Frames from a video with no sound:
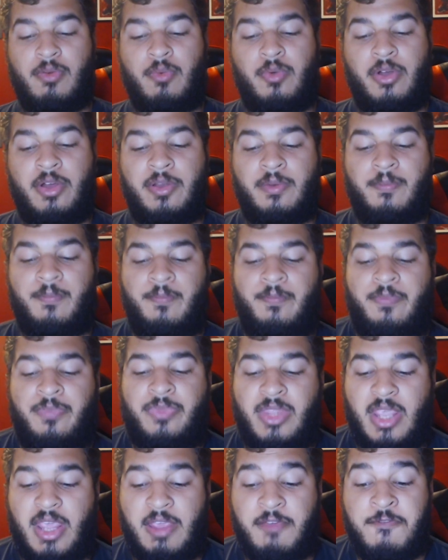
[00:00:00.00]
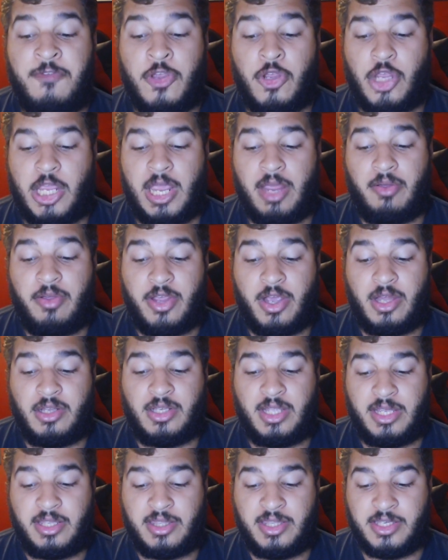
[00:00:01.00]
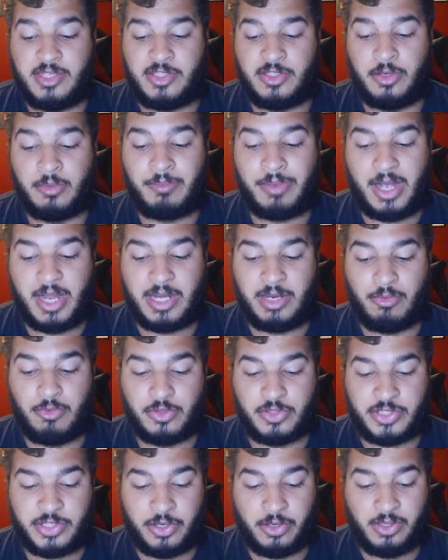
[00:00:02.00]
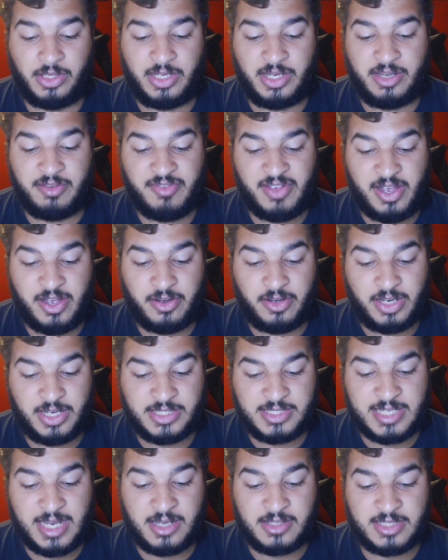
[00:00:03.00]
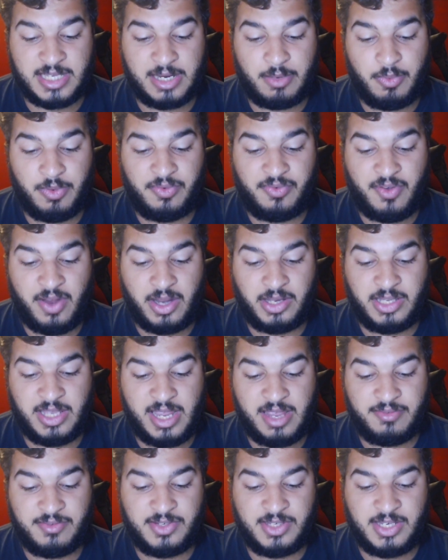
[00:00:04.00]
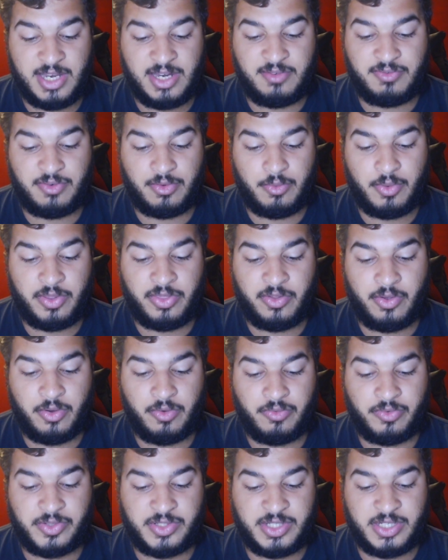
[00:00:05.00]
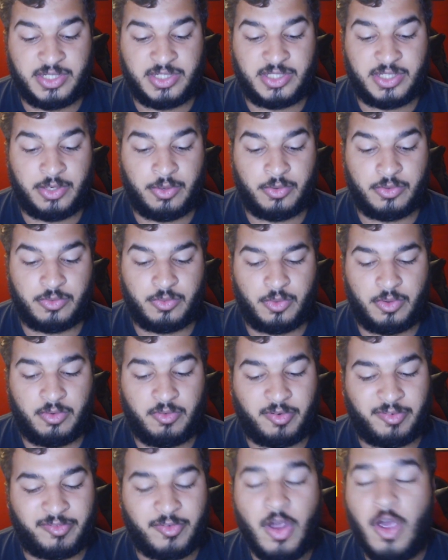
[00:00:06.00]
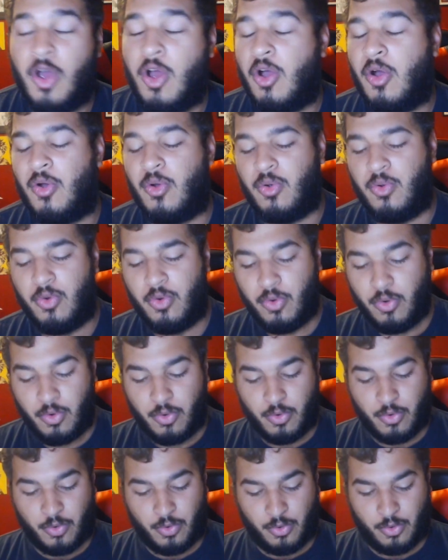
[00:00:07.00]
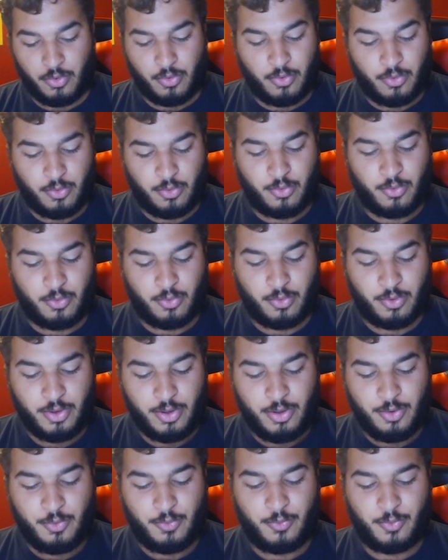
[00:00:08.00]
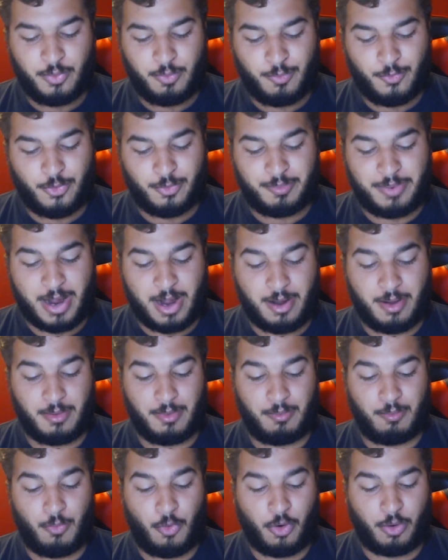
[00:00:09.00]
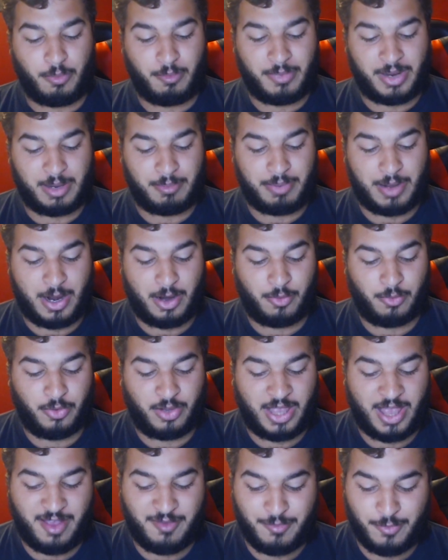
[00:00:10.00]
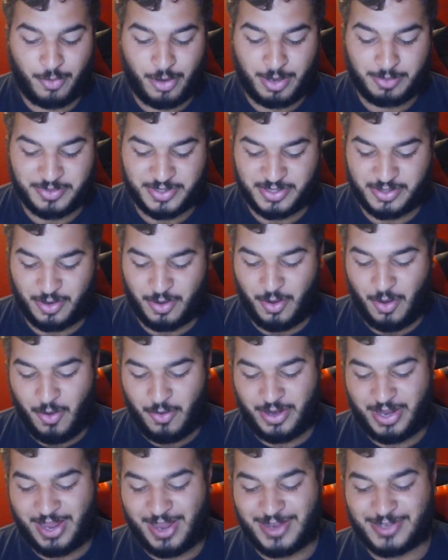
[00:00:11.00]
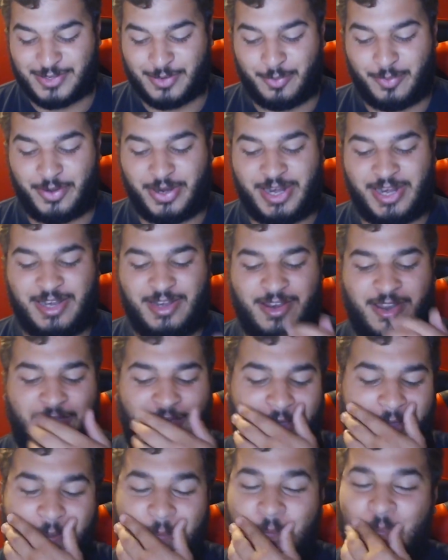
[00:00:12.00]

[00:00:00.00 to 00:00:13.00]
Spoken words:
One. If you carry on like this, your body will surely give out. It sounds like we finally have a date for when the overseas heroes will arrive. Ooh! With more manpower, we'll have more options. Okay, so we're getting the...